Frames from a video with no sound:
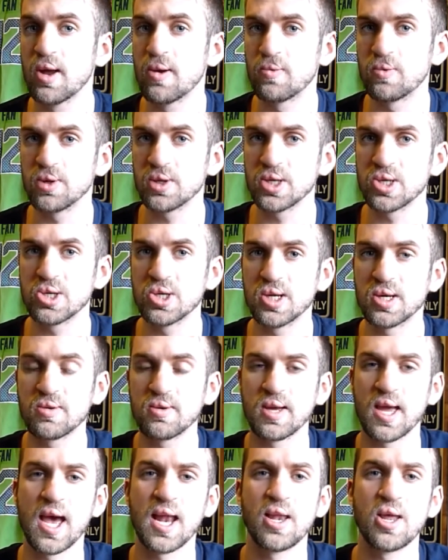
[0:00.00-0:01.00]
really
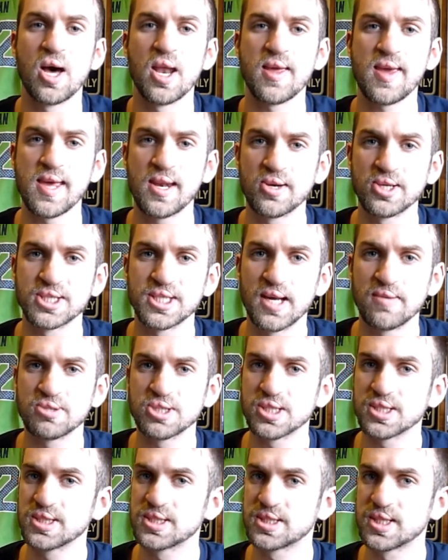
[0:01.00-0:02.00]
good, had a lot of
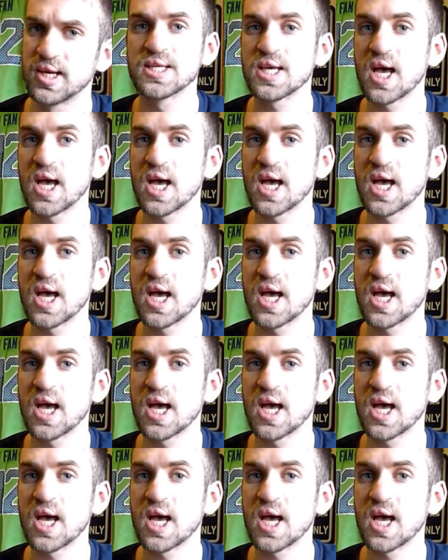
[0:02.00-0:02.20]
interceptions,